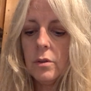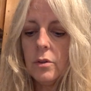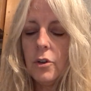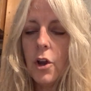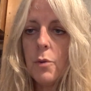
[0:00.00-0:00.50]

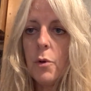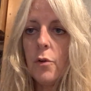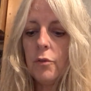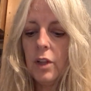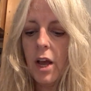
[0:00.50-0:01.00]
No more
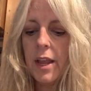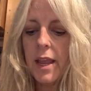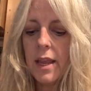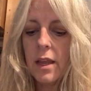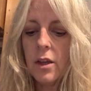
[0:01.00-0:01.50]

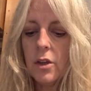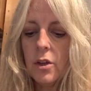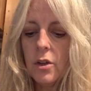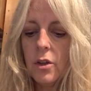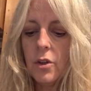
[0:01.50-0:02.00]
flying,
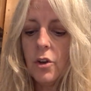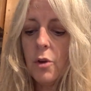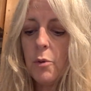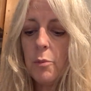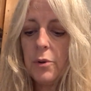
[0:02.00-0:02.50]
no
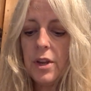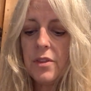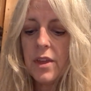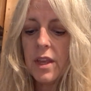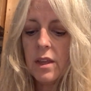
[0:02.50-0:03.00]
more
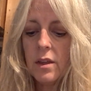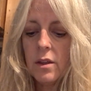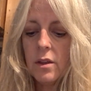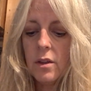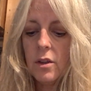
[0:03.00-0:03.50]
breathing,
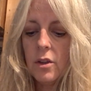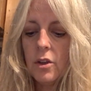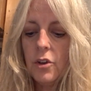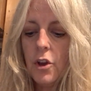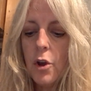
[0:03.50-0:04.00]

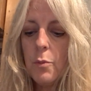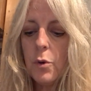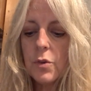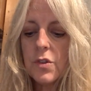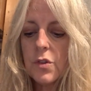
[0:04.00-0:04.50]
no
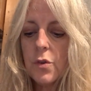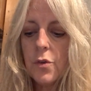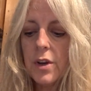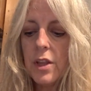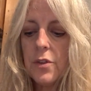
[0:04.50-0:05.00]
more
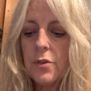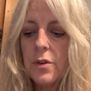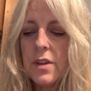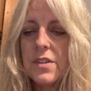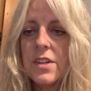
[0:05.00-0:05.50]
soaring through
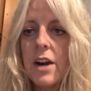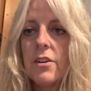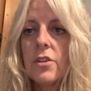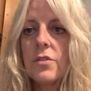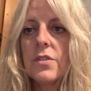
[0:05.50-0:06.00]

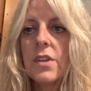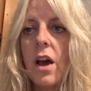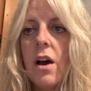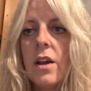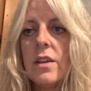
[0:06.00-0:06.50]
hysterical
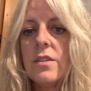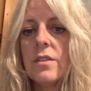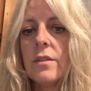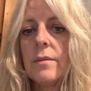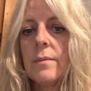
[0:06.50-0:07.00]
skies.